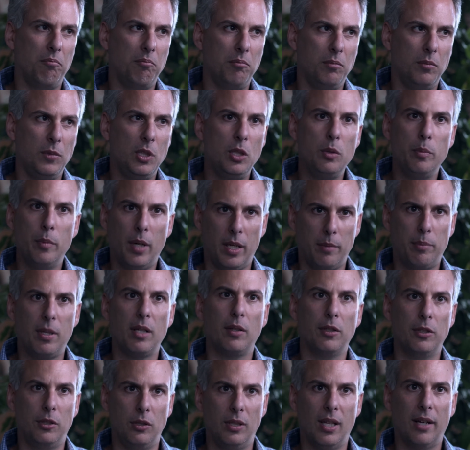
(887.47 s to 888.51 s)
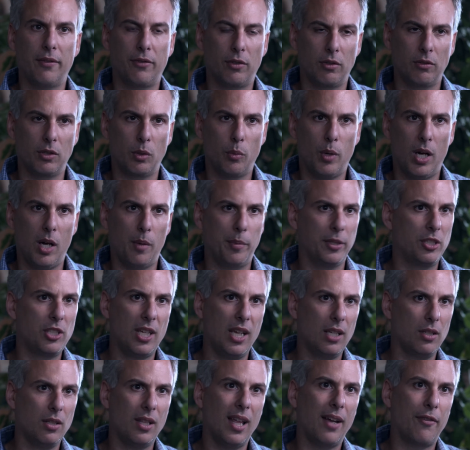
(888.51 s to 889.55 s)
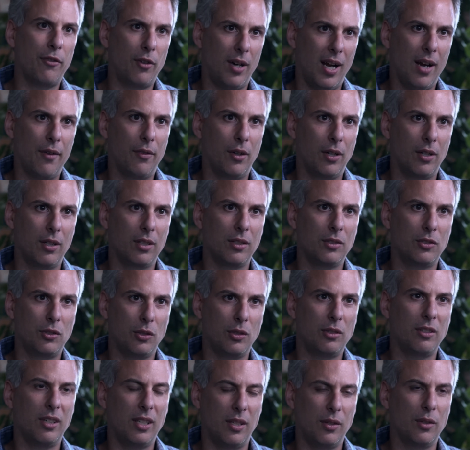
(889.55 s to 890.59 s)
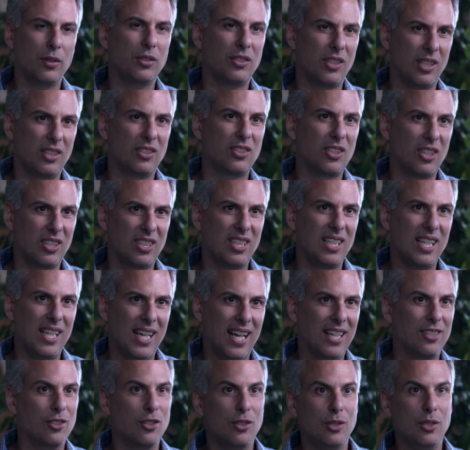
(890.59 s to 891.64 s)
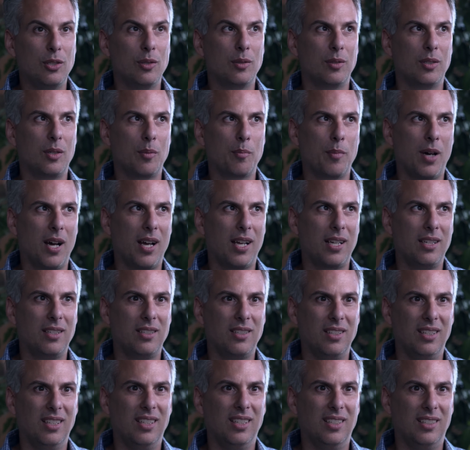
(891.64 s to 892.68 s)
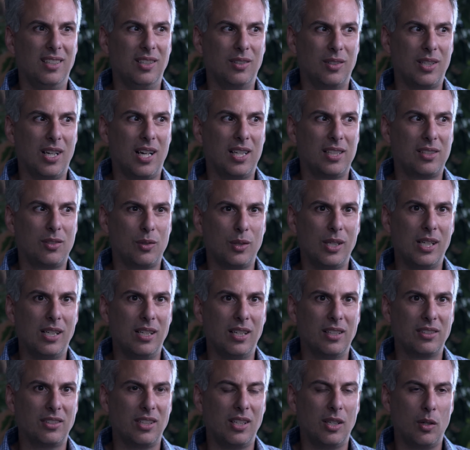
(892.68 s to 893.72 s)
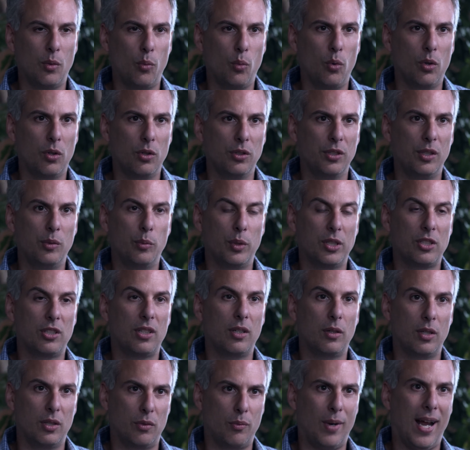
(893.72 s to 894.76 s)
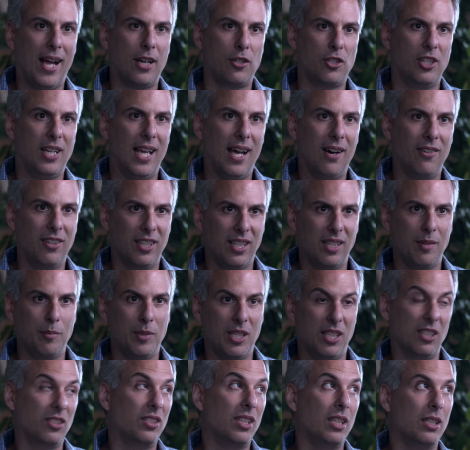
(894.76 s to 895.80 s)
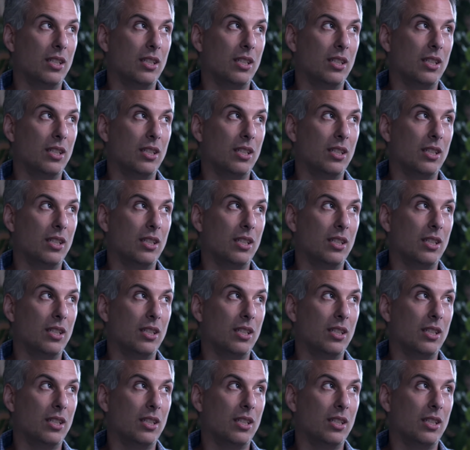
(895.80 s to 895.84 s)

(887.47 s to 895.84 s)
you might be able to do that for a little while, but you can't do that forever. Sooner or later, those things start to eat at you. Your mind, God created us in a world in which there is rationality because he